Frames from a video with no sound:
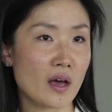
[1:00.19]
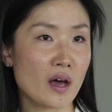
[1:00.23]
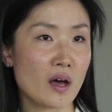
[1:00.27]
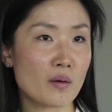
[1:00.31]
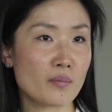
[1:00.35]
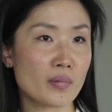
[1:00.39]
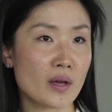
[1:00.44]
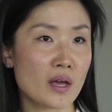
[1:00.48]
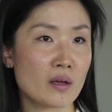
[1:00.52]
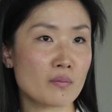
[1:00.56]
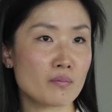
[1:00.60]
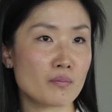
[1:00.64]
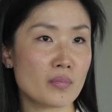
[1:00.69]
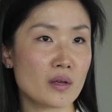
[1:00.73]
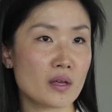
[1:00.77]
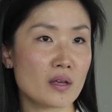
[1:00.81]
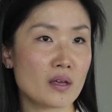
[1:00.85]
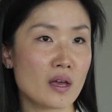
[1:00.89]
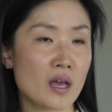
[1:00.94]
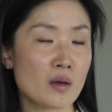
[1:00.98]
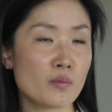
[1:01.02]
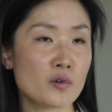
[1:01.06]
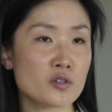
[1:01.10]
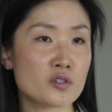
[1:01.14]
up and be
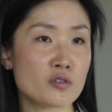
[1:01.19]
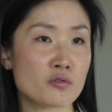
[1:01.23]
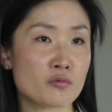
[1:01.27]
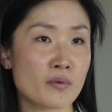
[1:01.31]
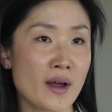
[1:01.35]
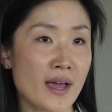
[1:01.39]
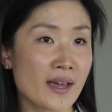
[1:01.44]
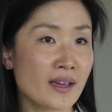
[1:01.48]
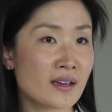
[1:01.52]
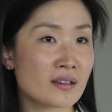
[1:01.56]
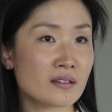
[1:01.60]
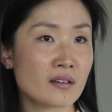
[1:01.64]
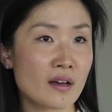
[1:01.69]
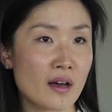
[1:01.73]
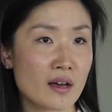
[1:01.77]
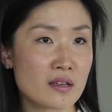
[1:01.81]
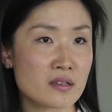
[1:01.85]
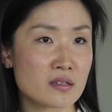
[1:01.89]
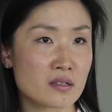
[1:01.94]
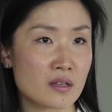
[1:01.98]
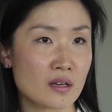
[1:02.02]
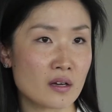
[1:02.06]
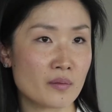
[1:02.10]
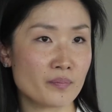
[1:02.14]
able to
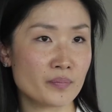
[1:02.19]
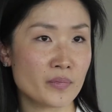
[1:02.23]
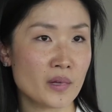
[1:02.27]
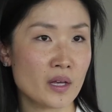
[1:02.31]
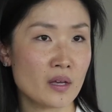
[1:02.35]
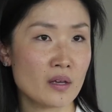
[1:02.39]
recognize them